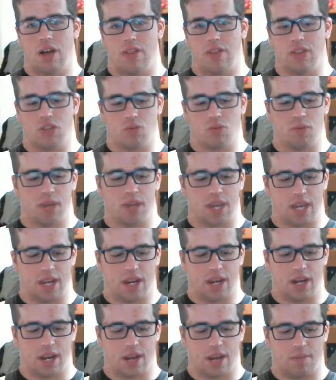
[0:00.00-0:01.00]
This
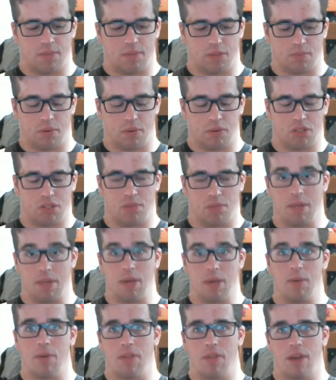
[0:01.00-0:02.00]
weekend I'm supposed to
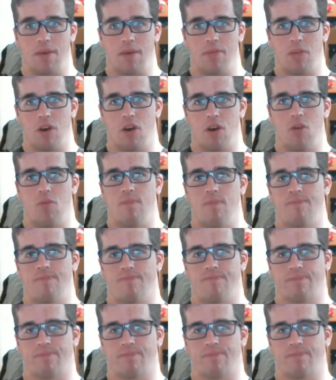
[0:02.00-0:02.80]
meet with them, though,